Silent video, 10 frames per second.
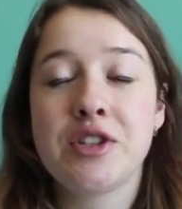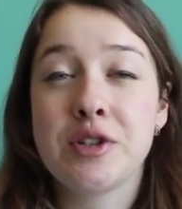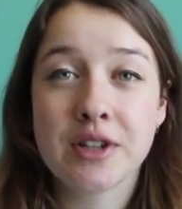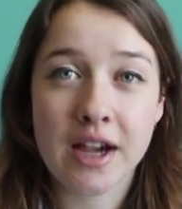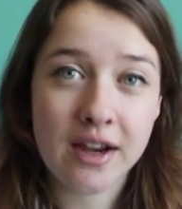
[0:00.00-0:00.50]
you
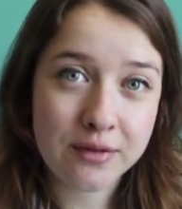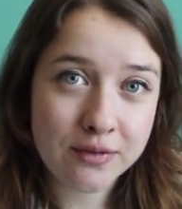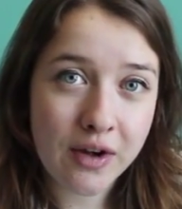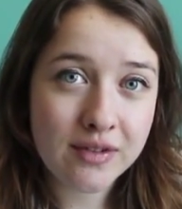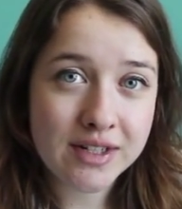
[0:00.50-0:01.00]
can get
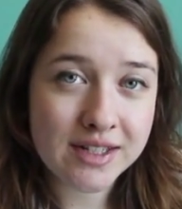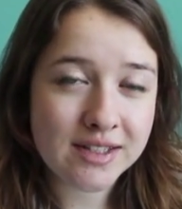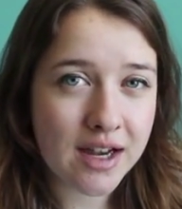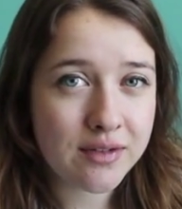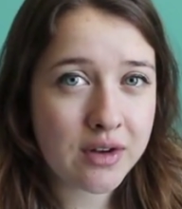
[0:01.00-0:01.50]
involved
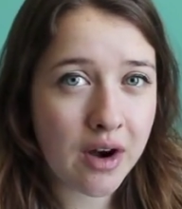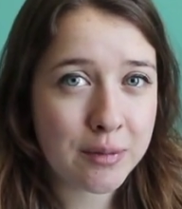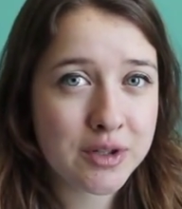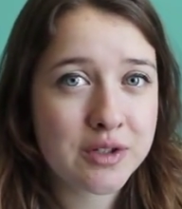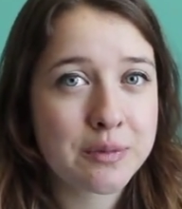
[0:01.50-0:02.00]
inside of commerce,